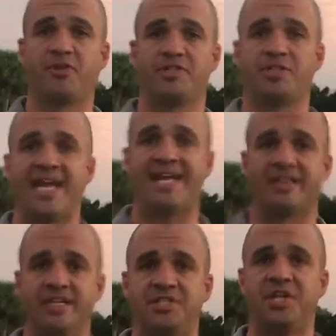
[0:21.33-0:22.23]
Christian
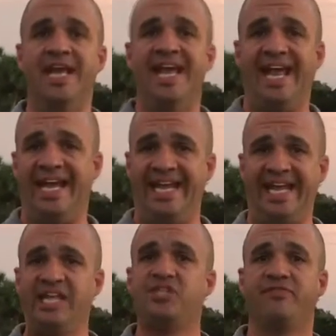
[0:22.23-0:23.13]
Athletes in
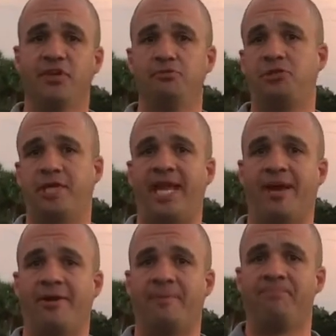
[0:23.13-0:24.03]
East Volusia
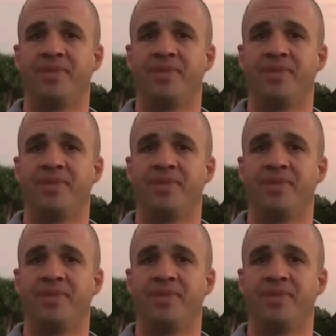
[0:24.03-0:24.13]
County.